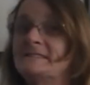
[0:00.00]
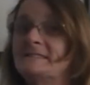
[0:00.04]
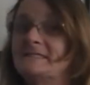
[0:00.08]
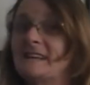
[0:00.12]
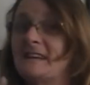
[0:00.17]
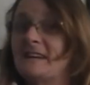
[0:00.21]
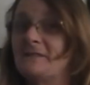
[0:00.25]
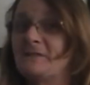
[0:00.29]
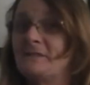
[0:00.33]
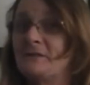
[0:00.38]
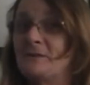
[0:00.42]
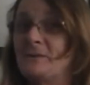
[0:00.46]

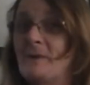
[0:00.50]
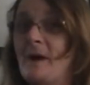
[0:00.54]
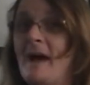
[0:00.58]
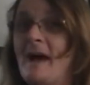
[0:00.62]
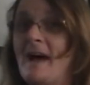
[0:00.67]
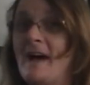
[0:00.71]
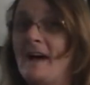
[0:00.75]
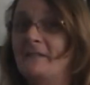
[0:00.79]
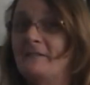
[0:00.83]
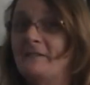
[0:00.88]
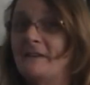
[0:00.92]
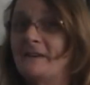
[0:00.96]
if you
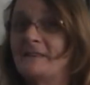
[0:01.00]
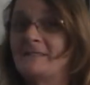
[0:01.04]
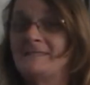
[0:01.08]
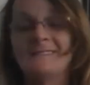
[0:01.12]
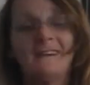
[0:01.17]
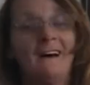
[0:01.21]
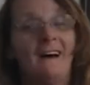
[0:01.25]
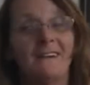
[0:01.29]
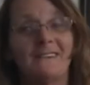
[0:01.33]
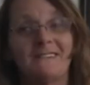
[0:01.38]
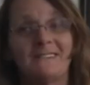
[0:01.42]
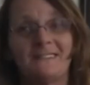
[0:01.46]
have
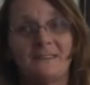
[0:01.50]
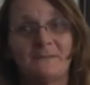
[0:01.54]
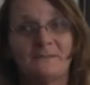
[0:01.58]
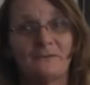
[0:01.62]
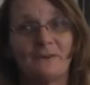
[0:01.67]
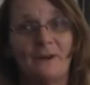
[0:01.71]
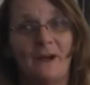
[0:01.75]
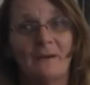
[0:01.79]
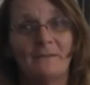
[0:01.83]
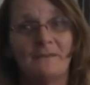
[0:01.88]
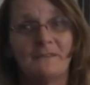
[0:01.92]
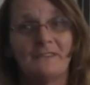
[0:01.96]
not
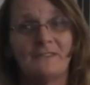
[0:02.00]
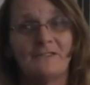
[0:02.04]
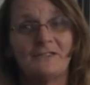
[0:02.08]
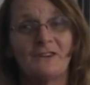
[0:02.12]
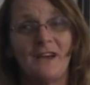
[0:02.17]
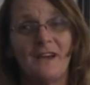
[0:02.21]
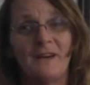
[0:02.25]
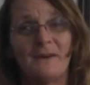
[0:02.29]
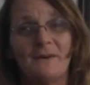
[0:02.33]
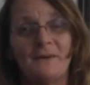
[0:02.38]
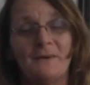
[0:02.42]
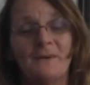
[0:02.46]
subscribed to the
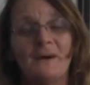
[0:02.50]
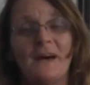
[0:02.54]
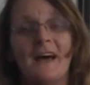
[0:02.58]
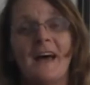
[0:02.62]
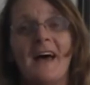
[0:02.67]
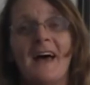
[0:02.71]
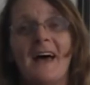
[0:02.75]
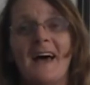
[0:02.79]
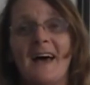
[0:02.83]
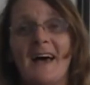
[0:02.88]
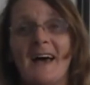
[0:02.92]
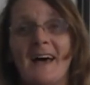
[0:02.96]
channel,
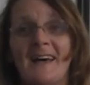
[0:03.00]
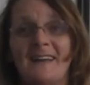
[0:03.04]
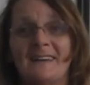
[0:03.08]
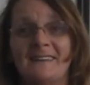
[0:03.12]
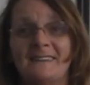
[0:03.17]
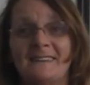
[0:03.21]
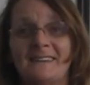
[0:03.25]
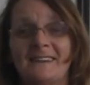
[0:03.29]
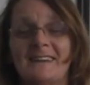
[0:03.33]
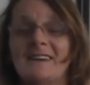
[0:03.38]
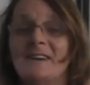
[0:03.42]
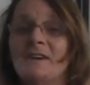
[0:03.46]

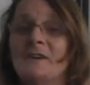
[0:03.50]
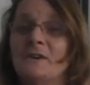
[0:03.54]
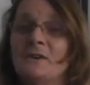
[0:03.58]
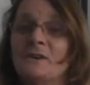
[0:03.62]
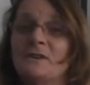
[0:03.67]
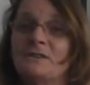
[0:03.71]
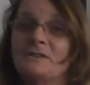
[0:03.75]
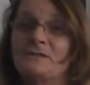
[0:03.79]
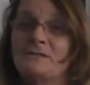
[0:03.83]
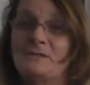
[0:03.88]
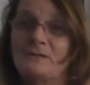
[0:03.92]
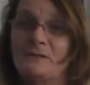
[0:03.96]
and
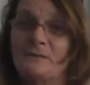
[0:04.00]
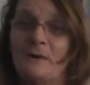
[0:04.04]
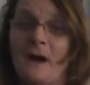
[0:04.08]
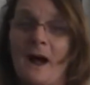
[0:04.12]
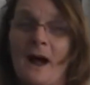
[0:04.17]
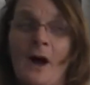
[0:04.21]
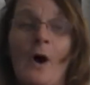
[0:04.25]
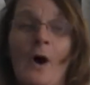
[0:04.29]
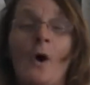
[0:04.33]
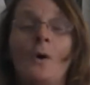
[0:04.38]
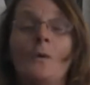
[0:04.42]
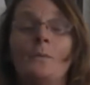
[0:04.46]
I
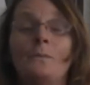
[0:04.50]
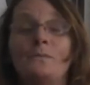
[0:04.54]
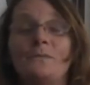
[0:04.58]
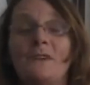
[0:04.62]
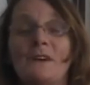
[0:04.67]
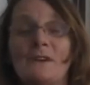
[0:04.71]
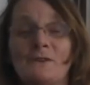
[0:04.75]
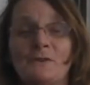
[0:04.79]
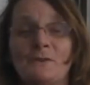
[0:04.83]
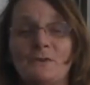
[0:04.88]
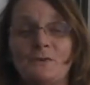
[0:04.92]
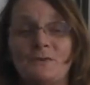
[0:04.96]
hope
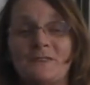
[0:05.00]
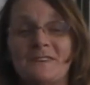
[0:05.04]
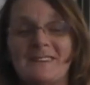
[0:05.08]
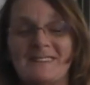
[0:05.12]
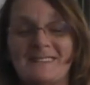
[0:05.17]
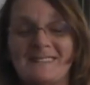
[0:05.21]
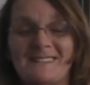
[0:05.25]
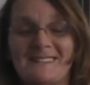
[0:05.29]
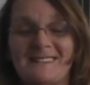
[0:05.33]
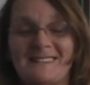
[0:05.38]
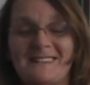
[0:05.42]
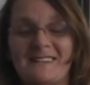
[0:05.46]
that you
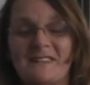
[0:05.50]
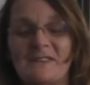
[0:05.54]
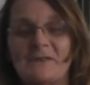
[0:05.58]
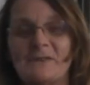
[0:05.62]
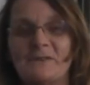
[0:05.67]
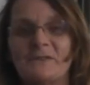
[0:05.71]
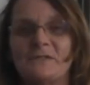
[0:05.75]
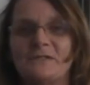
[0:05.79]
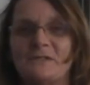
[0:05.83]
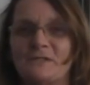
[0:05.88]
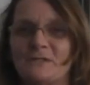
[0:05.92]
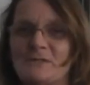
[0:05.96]

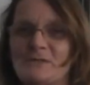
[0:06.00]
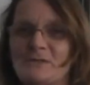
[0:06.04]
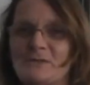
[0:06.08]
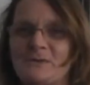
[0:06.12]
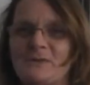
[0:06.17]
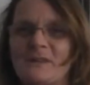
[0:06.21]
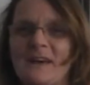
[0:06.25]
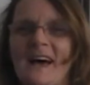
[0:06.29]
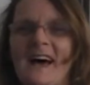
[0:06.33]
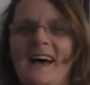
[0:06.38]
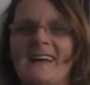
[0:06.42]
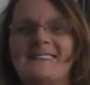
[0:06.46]
consider to do
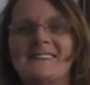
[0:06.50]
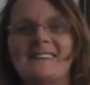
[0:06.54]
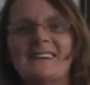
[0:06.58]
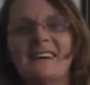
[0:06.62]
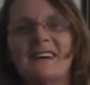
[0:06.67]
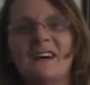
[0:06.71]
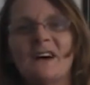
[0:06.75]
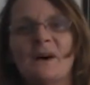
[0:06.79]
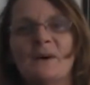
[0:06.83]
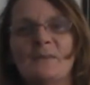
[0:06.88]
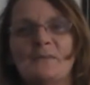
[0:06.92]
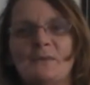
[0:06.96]
that,
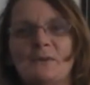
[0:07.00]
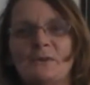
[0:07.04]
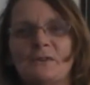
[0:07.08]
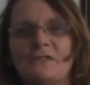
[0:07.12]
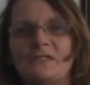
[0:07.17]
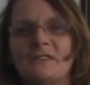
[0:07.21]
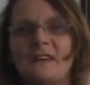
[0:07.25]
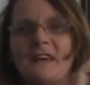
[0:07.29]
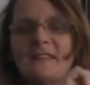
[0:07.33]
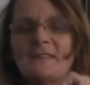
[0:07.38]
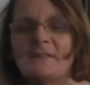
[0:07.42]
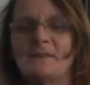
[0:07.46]
push
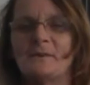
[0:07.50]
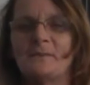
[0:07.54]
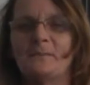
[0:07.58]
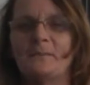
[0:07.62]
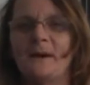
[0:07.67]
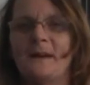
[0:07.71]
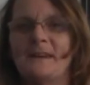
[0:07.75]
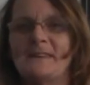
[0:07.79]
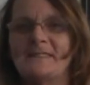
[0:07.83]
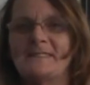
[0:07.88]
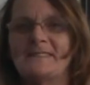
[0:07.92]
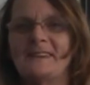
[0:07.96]
that little
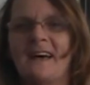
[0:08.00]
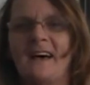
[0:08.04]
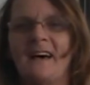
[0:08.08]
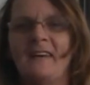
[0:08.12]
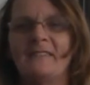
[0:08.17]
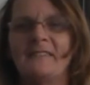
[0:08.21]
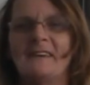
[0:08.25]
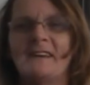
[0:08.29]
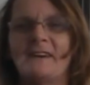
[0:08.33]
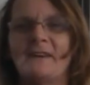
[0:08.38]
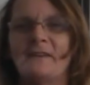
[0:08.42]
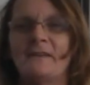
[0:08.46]
button
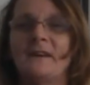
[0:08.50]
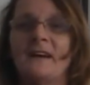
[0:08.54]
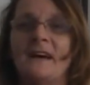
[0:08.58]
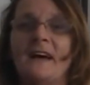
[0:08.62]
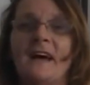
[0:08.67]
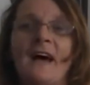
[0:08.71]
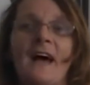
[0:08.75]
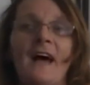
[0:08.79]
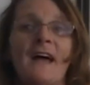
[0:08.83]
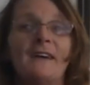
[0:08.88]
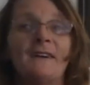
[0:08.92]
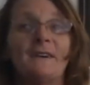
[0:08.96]
down there
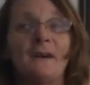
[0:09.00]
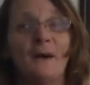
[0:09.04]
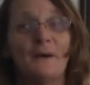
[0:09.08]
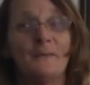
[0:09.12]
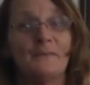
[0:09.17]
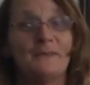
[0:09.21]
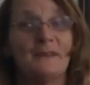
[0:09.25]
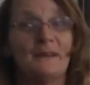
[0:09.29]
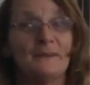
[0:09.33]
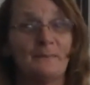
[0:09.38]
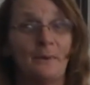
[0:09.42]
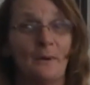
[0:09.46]
and
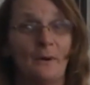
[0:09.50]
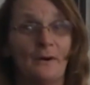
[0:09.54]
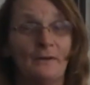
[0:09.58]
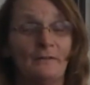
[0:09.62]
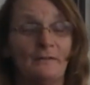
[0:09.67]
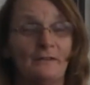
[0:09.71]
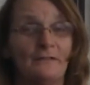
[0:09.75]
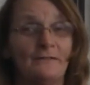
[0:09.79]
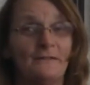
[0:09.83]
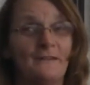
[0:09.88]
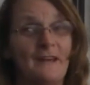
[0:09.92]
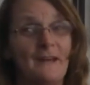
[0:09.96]
come be a part of
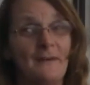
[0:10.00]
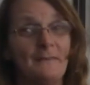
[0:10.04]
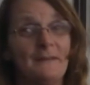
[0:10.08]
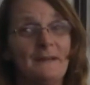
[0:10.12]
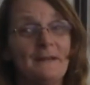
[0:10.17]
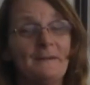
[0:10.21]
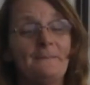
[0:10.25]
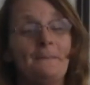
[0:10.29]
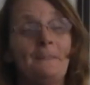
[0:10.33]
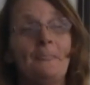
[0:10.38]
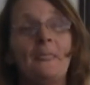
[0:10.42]
our family.